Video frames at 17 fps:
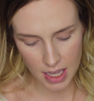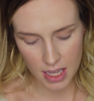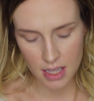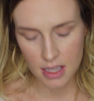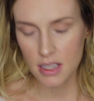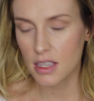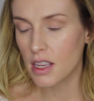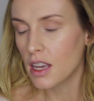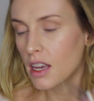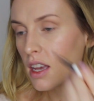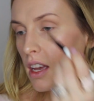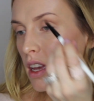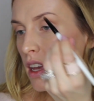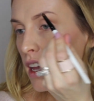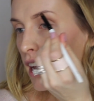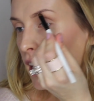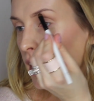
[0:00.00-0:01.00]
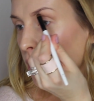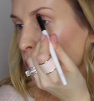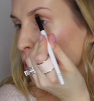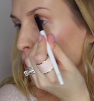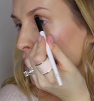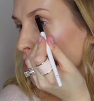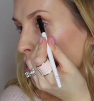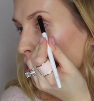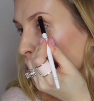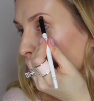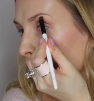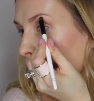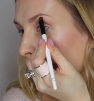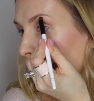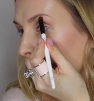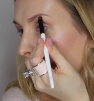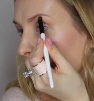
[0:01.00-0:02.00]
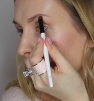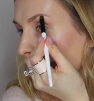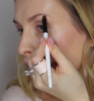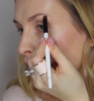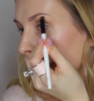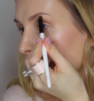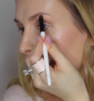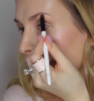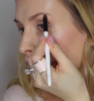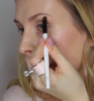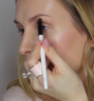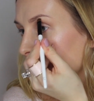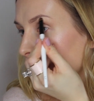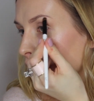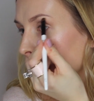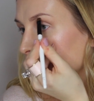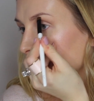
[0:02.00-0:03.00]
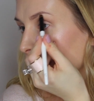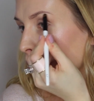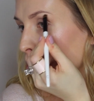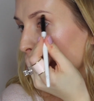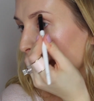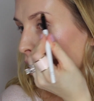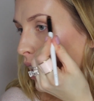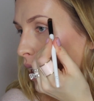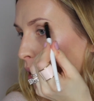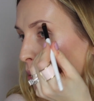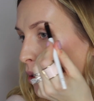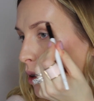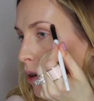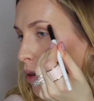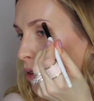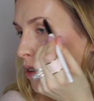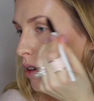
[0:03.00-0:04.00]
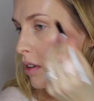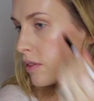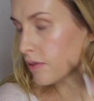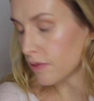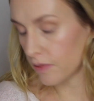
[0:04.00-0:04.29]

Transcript: is. And I'm going to apply that just under the brow bone.